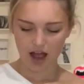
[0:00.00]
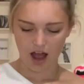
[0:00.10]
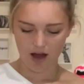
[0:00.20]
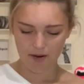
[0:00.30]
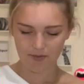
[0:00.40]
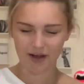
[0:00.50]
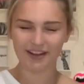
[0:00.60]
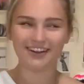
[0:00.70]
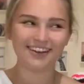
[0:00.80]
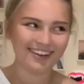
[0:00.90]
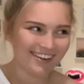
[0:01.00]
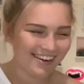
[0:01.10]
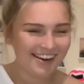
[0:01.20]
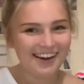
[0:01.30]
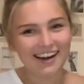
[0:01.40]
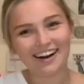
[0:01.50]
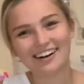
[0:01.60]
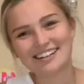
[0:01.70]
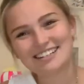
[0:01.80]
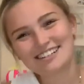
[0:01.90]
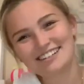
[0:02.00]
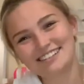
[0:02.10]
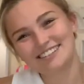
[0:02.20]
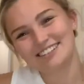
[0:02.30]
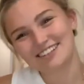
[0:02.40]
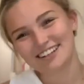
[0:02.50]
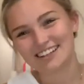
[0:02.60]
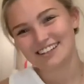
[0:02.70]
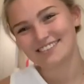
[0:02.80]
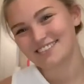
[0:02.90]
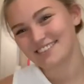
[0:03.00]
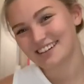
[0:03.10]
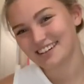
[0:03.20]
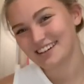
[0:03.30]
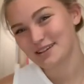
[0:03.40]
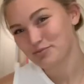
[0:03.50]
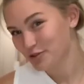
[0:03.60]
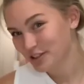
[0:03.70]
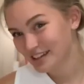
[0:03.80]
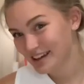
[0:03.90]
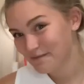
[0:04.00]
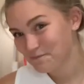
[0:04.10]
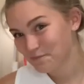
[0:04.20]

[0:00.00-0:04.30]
I didn't look at it when I bought it.